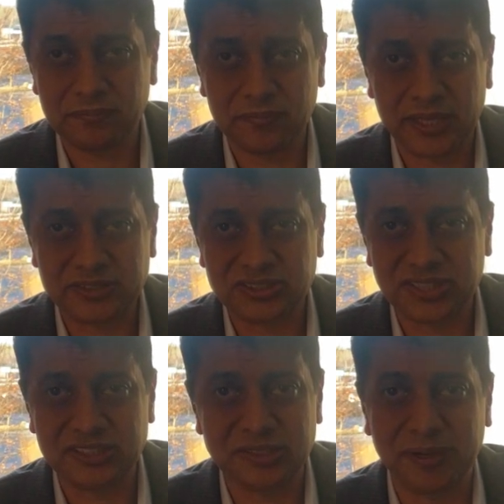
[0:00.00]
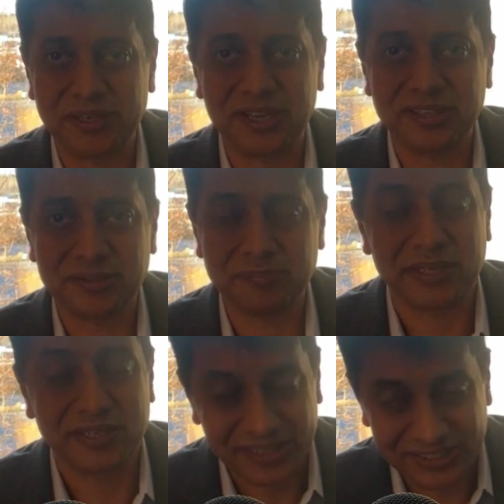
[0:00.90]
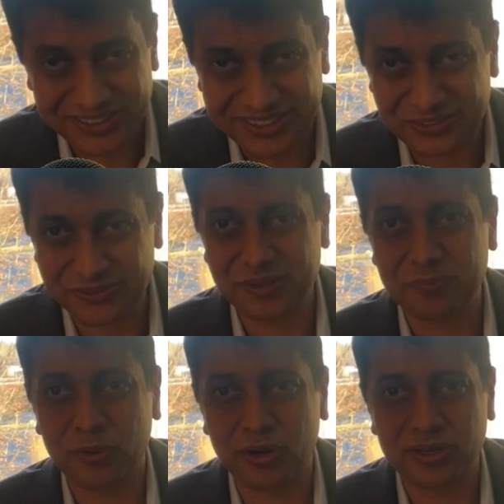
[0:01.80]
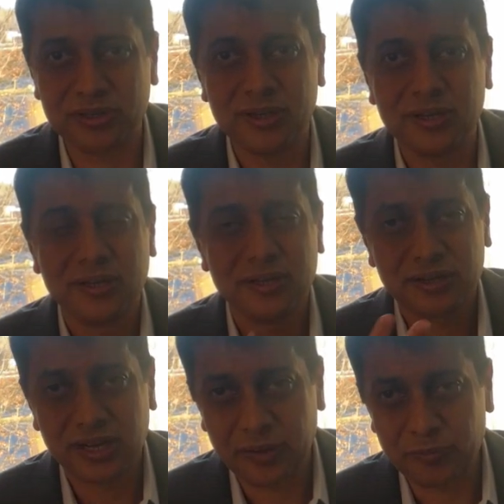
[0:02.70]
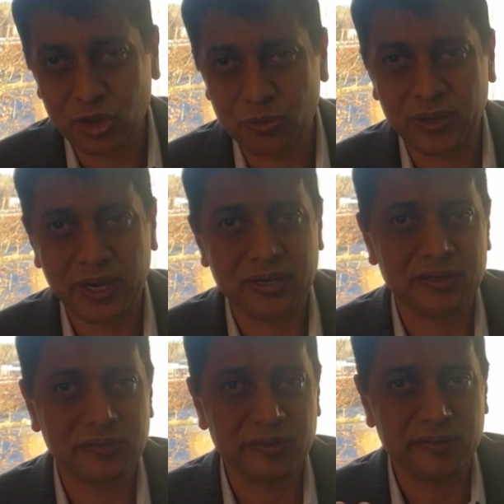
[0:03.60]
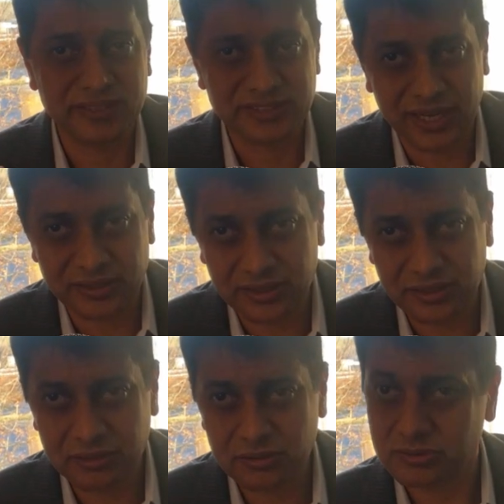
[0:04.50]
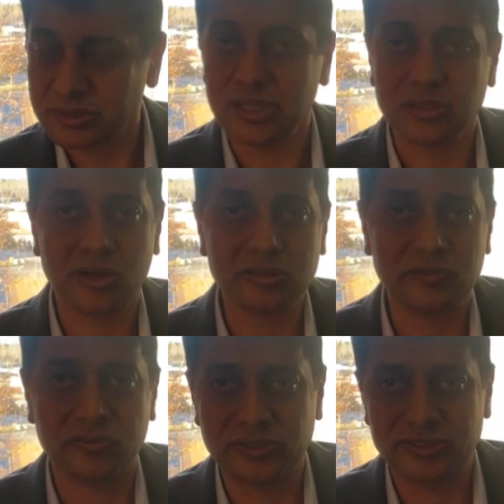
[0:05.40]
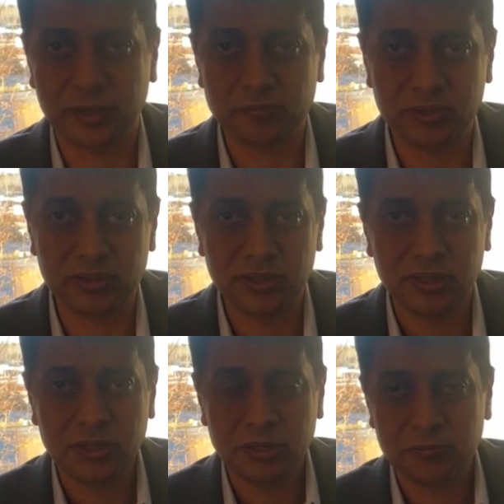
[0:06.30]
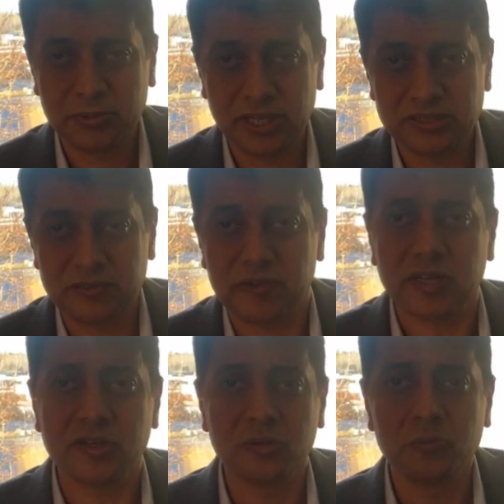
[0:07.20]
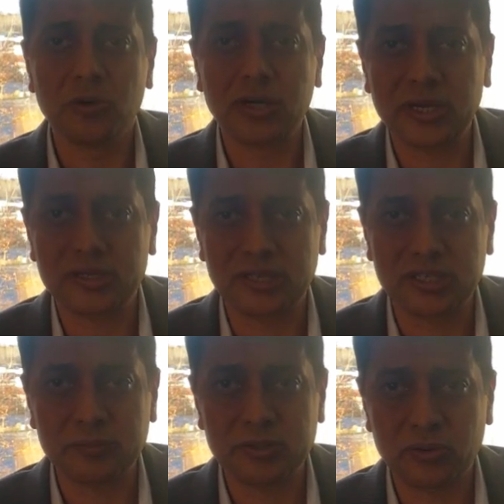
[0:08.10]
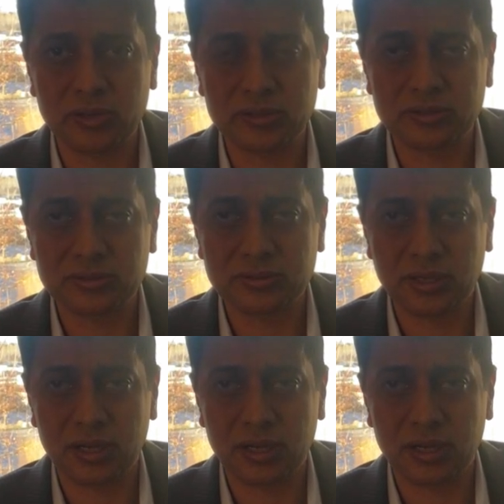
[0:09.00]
exercising, meditation is very important. Calming your mind. If you have anxiety, see a doctor, for example. But there's a very good book I can recommend on is